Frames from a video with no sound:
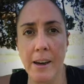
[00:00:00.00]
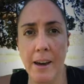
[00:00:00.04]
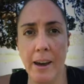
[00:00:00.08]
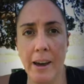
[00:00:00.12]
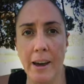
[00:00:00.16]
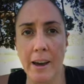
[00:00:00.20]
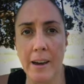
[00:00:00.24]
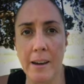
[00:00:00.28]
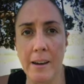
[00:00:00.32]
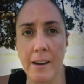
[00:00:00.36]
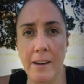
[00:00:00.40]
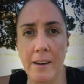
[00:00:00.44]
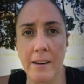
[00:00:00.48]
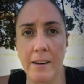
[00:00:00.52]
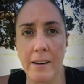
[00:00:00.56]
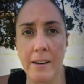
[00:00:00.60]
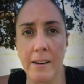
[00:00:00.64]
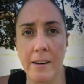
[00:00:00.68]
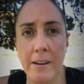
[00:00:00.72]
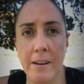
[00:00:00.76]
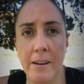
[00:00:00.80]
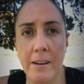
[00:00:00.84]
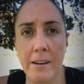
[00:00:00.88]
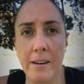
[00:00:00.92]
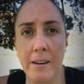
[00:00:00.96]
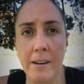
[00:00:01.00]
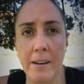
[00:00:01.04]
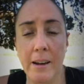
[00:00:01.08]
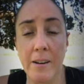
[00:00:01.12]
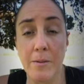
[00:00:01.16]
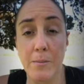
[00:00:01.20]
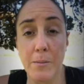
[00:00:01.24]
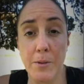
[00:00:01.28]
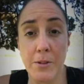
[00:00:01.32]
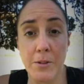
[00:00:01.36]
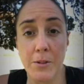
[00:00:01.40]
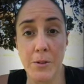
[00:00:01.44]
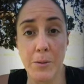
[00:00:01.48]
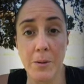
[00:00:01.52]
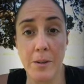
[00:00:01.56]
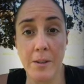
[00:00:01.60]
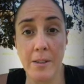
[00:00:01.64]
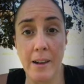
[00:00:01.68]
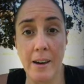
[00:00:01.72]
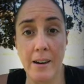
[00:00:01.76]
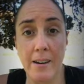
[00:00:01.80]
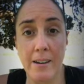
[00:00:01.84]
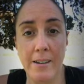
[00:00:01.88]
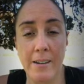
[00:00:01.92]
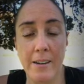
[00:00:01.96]
And I've been doing
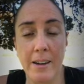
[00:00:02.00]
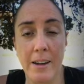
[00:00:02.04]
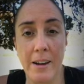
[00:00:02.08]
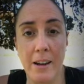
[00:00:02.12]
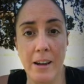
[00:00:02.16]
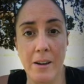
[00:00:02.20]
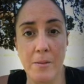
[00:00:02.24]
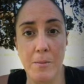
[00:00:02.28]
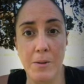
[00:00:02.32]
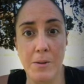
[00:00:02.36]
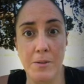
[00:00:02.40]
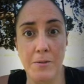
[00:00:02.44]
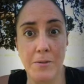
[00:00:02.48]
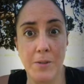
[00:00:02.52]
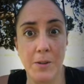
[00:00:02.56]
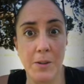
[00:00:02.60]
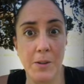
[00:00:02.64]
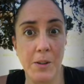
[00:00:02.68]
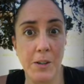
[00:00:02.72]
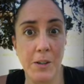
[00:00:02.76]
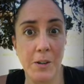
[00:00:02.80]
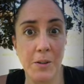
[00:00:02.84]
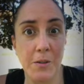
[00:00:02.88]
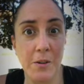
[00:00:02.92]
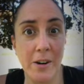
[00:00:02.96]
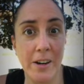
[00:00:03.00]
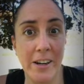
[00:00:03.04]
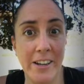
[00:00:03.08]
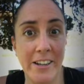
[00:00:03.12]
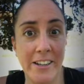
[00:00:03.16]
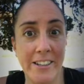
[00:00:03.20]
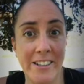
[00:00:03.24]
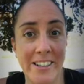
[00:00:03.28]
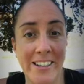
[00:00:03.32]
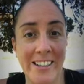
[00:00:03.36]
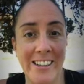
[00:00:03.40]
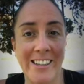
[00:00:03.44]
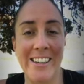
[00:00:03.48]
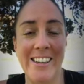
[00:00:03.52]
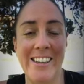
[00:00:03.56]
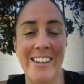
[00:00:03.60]
that, and I've been feeling great.